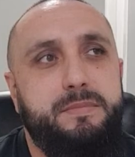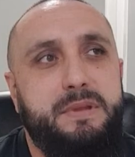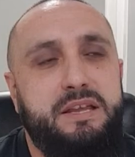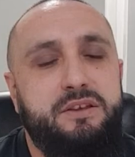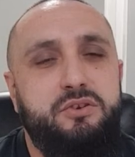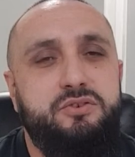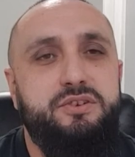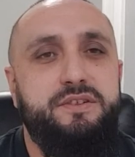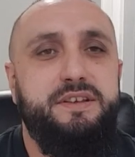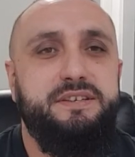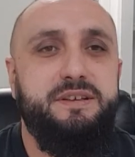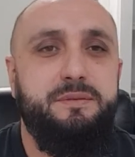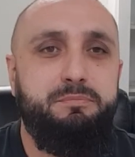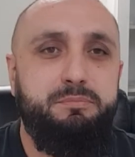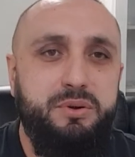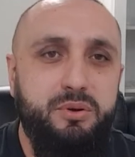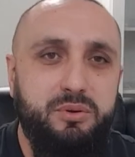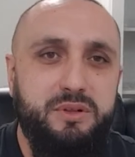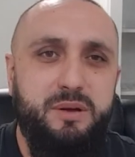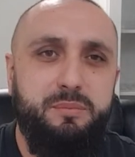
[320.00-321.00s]
Usually there's a
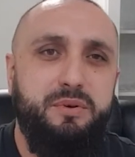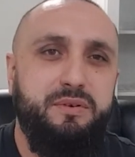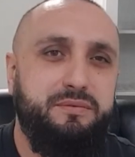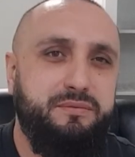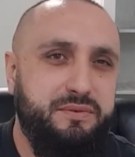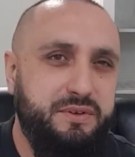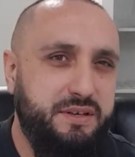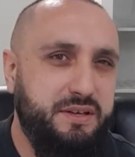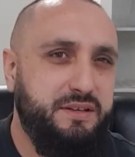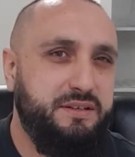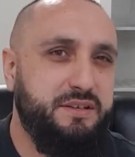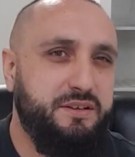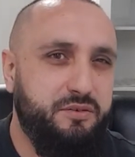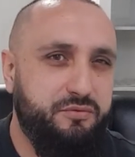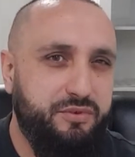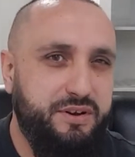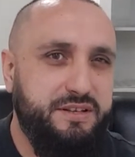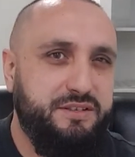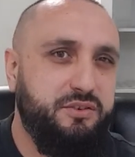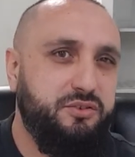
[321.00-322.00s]
buildup of years.
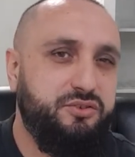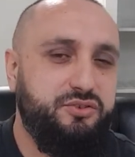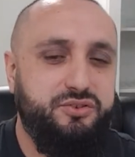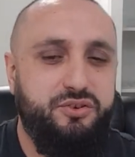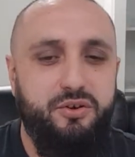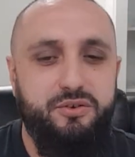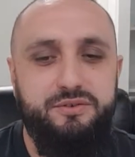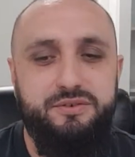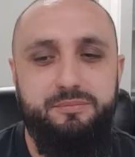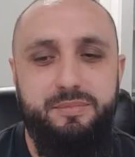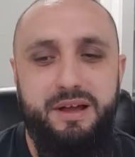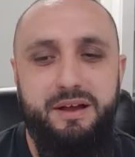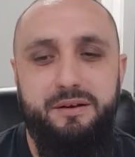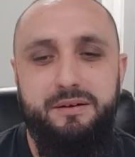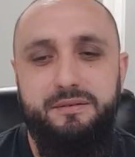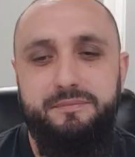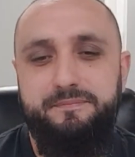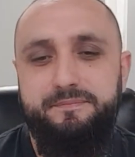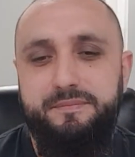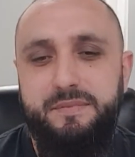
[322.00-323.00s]
Research shows
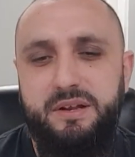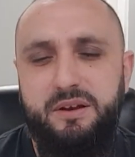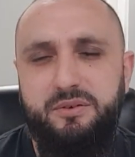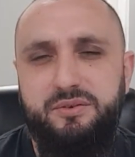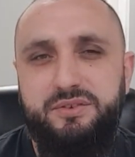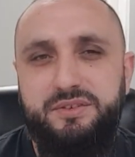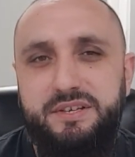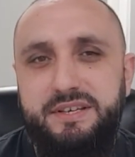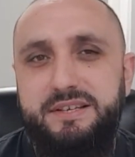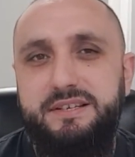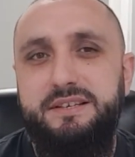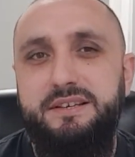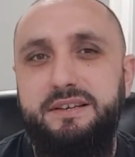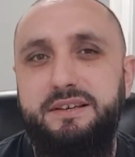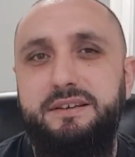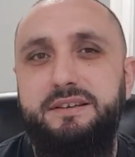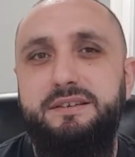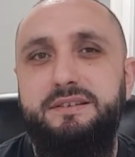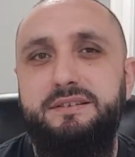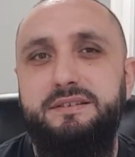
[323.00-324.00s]
about 6
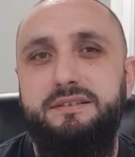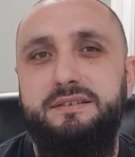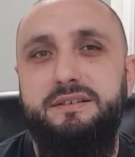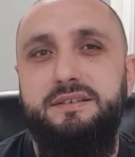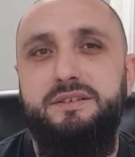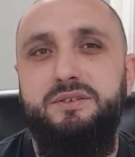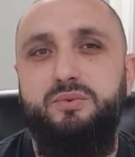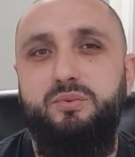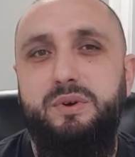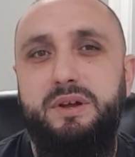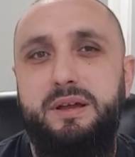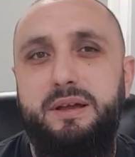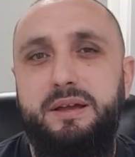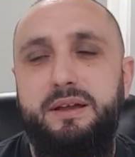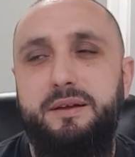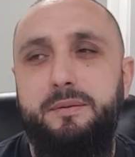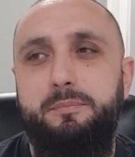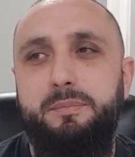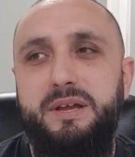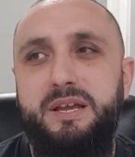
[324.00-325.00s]
years. This is
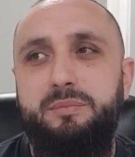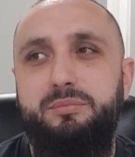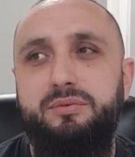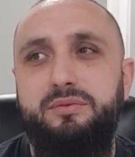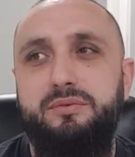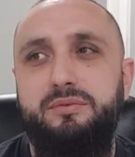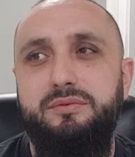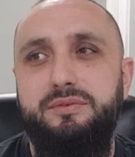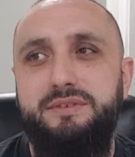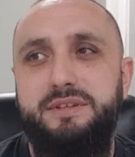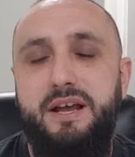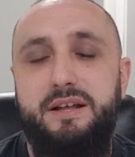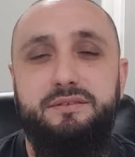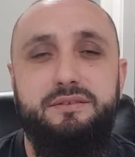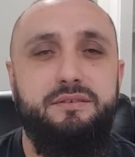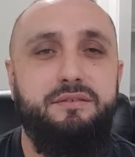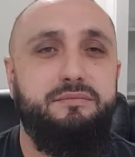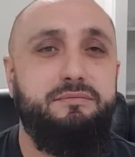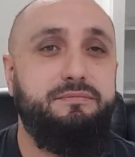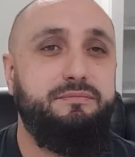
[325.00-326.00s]
where people start
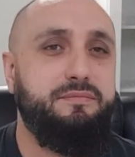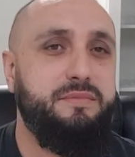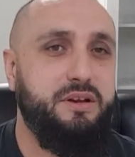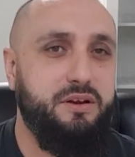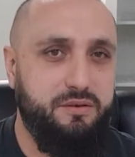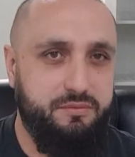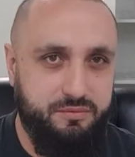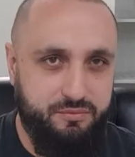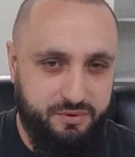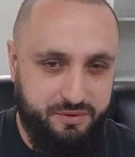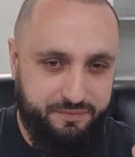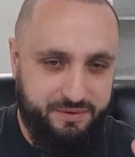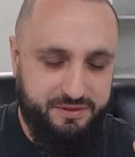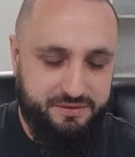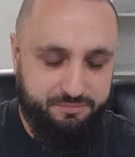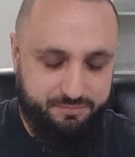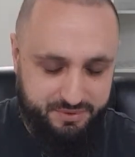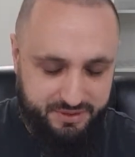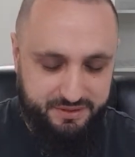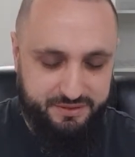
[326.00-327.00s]
to, if there's
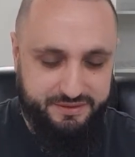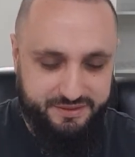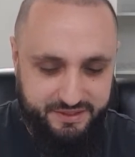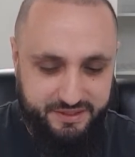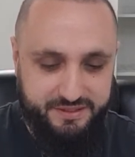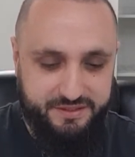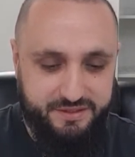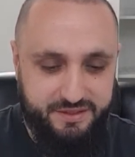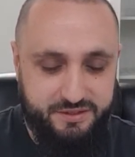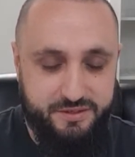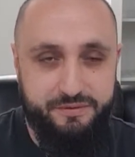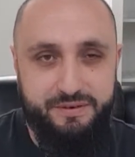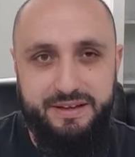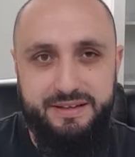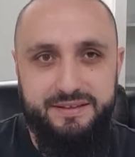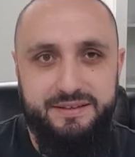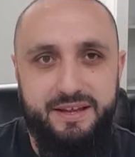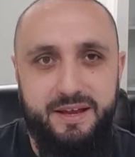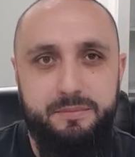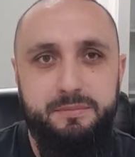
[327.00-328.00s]
been 6 years of
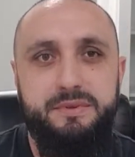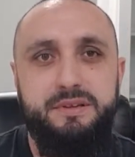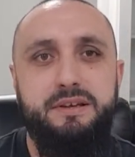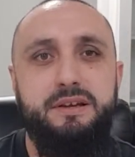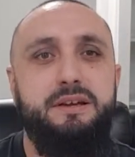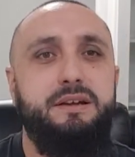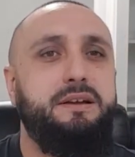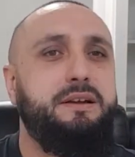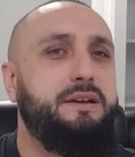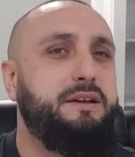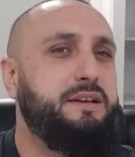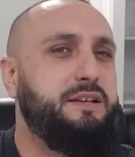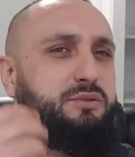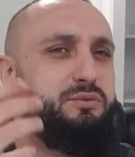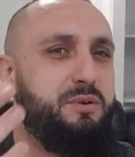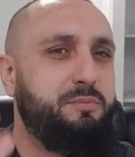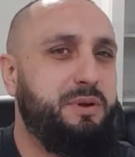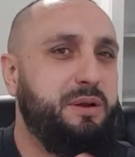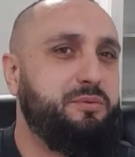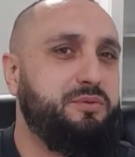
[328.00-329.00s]
contempt, this is
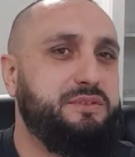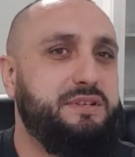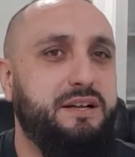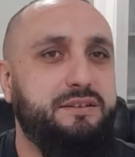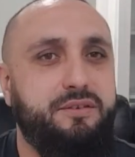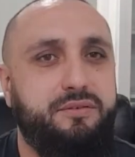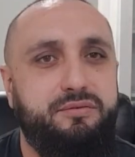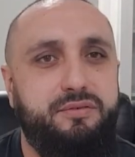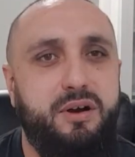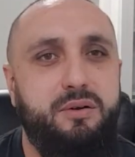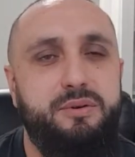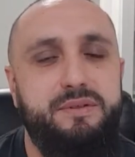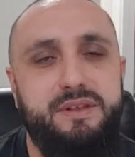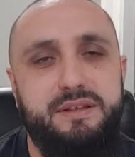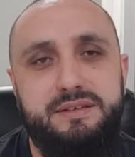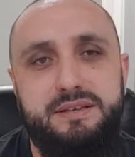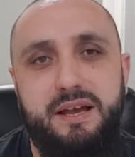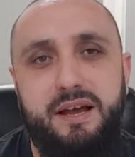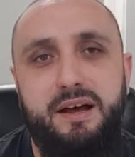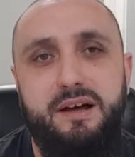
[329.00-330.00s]
where people start to throw in the
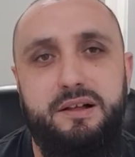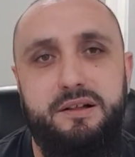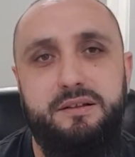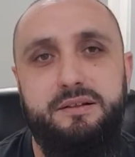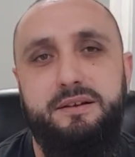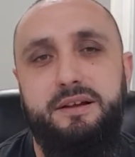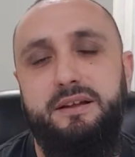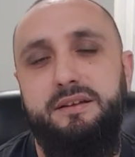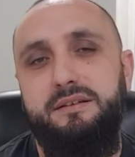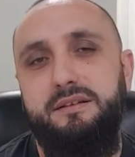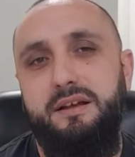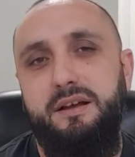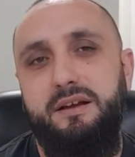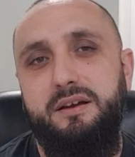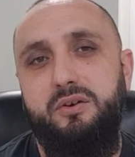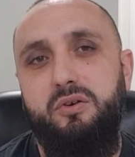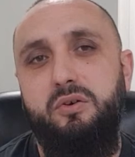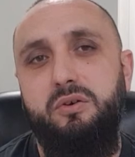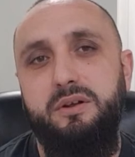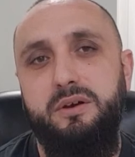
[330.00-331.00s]
towel and
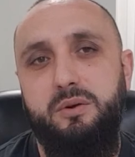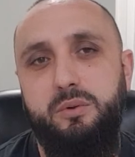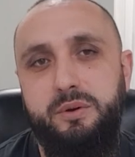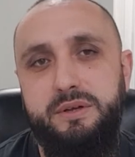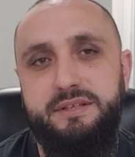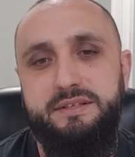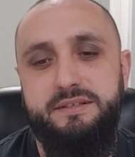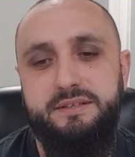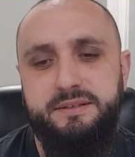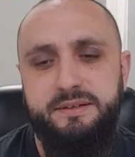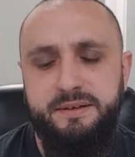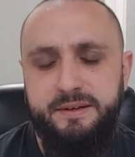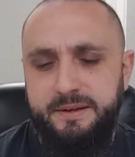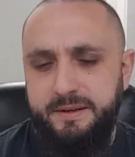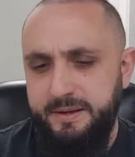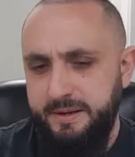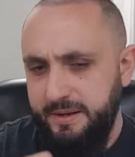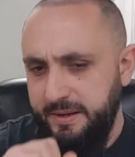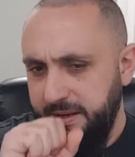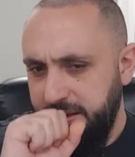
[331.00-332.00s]
call it quits,
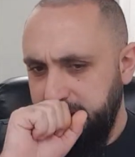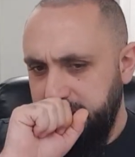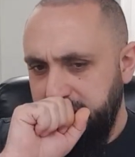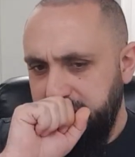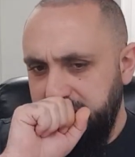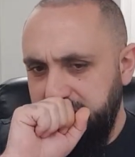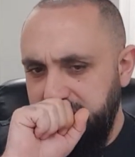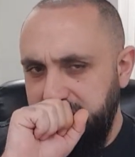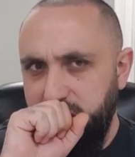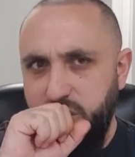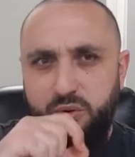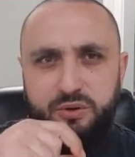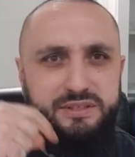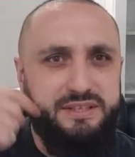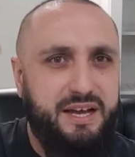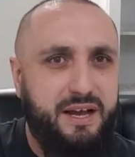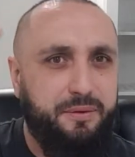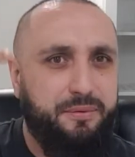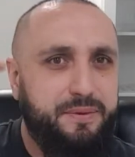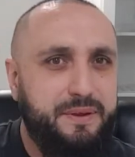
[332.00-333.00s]
or
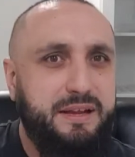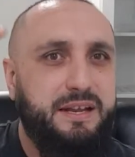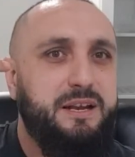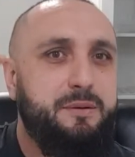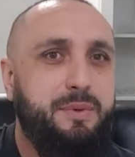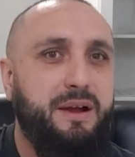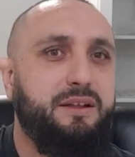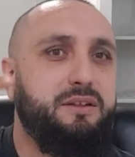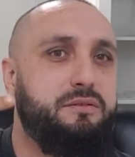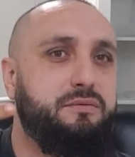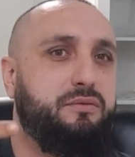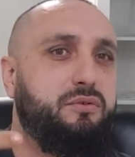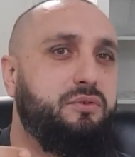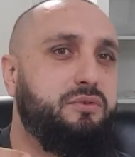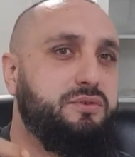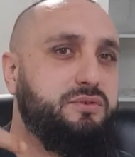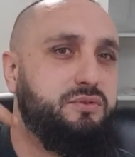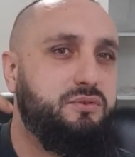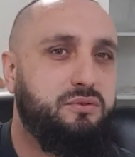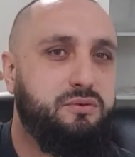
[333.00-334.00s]
start thinking about
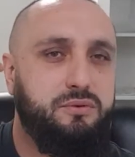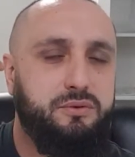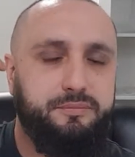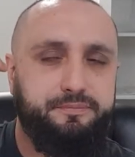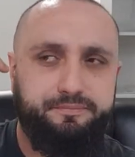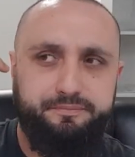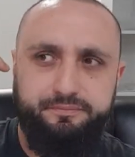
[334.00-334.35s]
divorce, or